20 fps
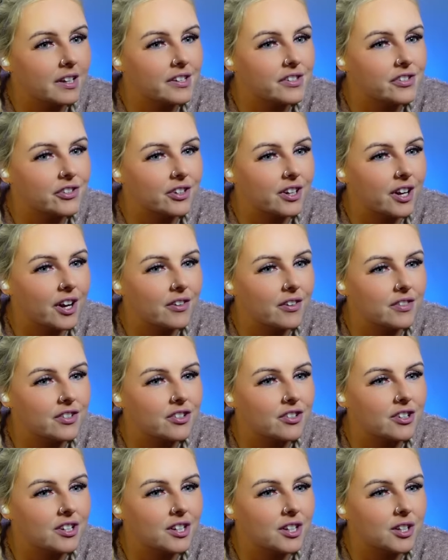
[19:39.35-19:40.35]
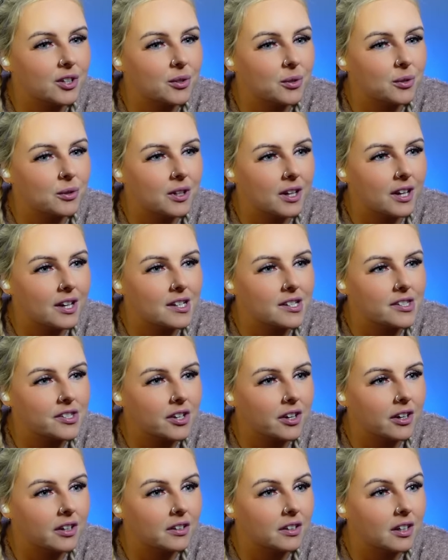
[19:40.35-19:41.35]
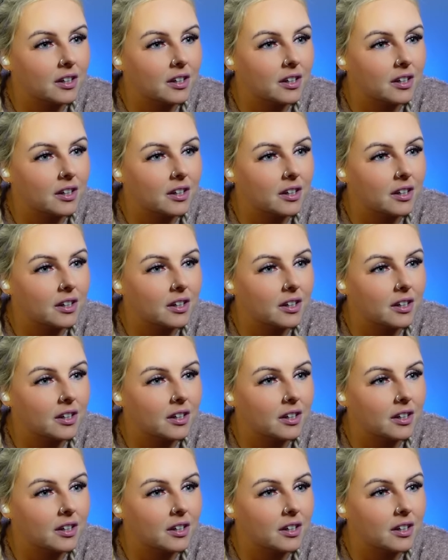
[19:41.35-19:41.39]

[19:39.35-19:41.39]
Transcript: He's gonna have a really cool eye scar